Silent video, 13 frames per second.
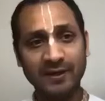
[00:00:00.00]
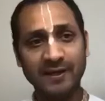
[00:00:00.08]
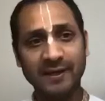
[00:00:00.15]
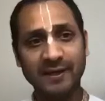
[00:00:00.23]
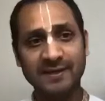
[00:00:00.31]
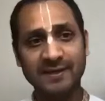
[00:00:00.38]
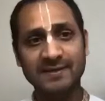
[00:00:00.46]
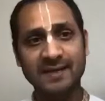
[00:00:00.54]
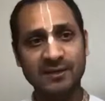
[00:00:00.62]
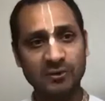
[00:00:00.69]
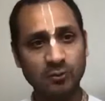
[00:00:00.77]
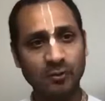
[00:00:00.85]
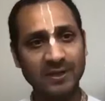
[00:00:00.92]
he says that
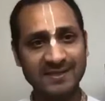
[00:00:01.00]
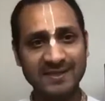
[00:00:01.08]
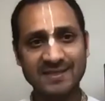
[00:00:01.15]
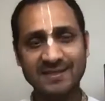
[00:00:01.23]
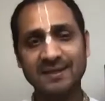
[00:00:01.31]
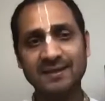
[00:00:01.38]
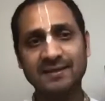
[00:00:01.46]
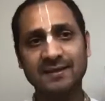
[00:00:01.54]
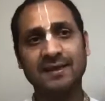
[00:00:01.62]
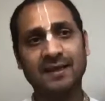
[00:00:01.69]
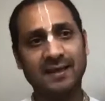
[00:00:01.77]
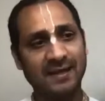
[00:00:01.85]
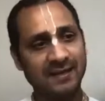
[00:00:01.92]
soul is distinct,
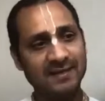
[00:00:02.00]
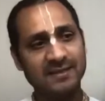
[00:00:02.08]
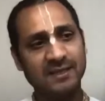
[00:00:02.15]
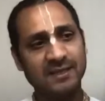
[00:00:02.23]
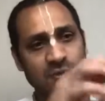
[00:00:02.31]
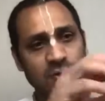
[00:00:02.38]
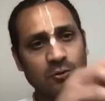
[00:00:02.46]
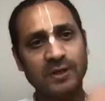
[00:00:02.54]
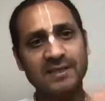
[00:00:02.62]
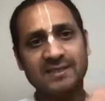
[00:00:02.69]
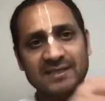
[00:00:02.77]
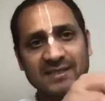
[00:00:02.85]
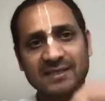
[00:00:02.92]
and he says soul
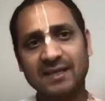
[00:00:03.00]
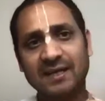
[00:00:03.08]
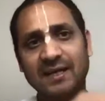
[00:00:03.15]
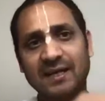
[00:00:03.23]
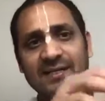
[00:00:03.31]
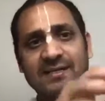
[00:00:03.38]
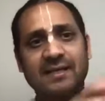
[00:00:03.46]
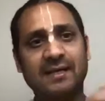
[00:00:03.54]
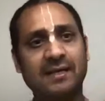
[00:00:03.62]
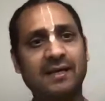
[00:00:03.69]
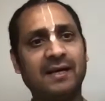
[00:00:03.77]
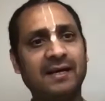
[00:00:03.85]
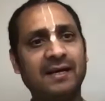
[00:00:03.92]
is
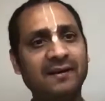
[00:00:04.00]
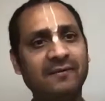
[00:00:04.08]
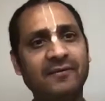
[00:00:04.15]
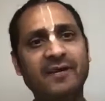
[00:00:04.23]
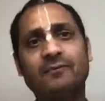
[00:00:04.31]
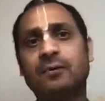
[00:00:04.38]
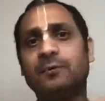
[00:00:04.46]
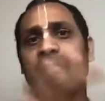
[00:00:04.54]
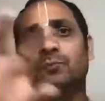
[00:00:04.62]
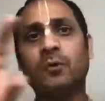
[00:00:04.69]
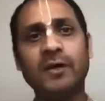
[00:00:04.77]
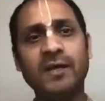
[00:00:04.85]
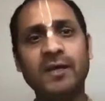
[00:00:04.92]
different from this
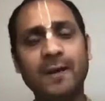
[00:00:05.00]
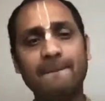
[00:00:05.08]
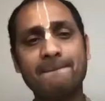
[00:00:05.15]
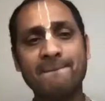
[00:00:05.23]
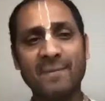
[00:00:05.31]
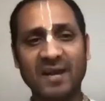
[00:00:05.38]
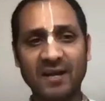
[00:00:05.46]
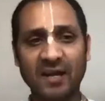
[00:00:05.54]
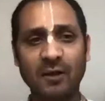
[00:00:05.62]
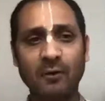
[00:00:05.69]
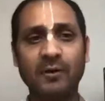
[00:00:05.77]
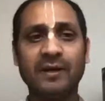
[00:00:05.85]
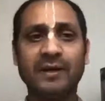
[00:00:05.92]
body. And
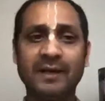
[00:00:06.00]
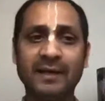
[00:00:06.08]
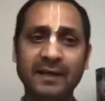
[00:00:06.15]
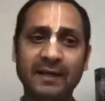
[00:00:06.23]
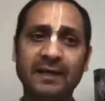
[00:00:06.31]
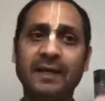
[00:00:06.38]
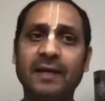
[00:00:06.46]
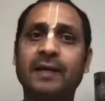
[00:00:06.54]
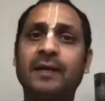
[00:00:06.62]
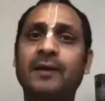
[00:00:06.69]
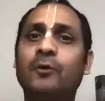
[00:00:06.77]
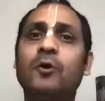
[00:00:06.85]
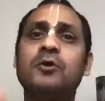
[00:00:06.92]
now he
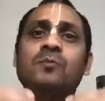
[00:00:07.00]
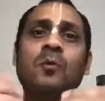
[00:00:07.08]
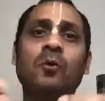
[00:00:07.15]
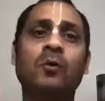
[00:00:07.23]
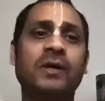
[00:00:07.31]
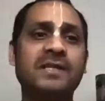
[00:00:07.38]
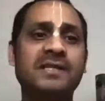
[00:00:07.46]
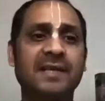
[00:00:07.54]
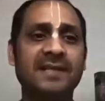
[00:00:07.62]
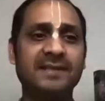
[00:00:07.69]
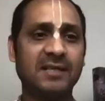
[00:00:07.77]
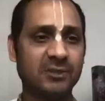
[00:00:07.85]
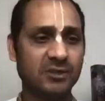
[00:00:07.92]
goes more, he
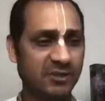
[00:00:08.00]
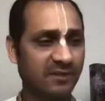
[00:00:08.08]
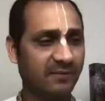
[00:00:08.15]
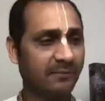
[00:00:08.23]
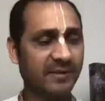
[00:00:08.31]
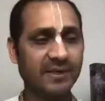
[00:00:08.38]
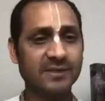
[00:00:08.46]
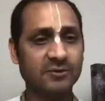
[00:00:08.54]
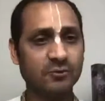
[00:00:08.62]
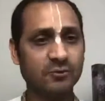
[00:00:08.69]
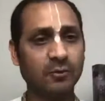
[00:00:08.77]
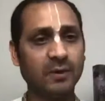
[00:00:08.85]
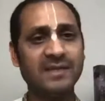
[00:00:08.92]
says that
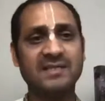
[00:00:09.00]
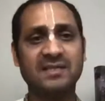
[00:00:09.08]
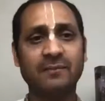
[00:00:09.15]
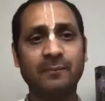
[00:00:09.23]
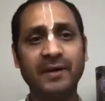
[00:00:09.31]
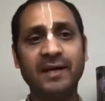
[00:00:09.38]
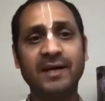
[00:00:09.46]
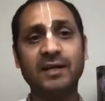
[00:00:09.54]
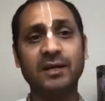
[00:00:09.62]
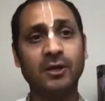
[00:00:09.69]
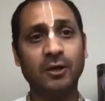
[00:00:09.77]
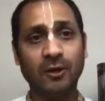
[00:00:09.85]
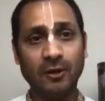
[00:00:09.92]
soul is separate
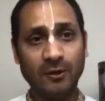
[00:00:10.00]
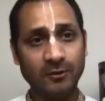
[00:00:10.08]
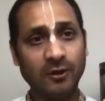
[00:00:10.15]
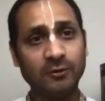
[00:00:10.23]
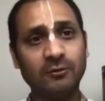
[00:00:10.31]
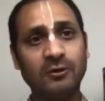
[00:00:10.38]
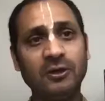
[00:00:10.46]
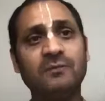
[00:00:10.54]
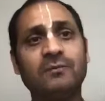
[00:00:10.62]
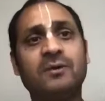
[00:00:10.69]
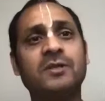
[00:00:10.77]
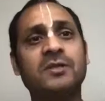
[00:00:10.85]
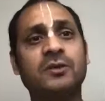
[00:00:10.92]
not only
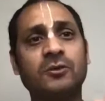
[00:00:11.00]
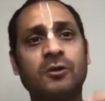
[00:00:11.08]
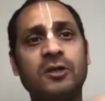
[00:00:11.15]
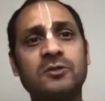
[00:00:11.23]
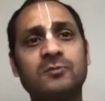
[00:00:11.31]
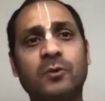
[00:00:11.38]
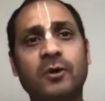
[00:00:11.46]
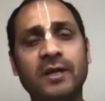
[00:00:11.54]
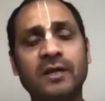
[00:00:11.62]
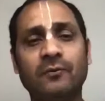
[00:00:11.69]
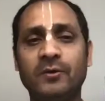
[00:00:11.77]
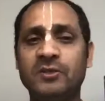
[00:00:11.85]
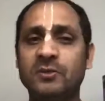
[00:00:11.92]
from this gross
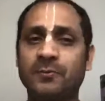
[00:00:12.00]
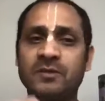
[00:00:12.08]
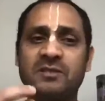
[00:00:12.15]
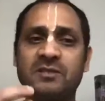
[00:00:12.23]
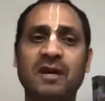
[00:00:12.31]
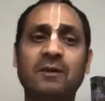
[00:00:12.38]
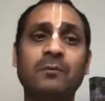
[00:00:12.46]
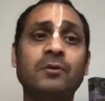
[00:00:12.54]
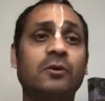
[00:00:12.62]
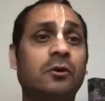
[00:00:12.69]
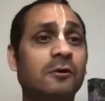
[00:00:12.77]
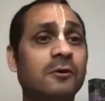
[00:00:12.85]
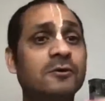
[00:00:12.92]
body, which is Panchamahabhut,
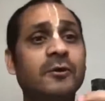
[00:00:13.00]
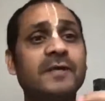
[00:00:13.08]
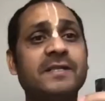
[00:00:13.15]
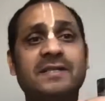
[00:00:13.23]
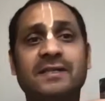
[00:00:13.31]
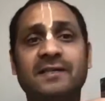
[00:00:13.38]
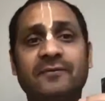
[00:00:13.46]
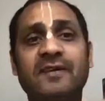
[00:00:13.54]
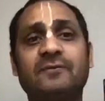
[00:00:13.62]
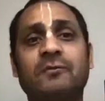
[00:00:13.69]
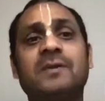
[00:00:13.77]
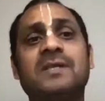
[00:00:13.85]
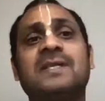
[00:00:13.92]
also it's different
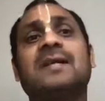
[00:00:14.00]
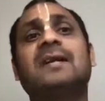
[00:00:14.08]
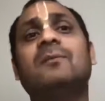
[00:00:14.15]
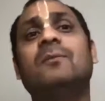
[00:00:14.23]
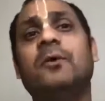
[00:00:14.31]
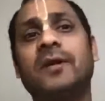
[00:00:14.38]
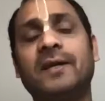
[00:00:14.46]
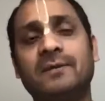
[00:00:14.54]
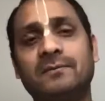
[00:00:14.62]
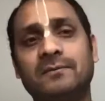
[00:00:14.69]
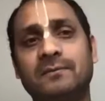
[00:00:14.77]
from the subtle body.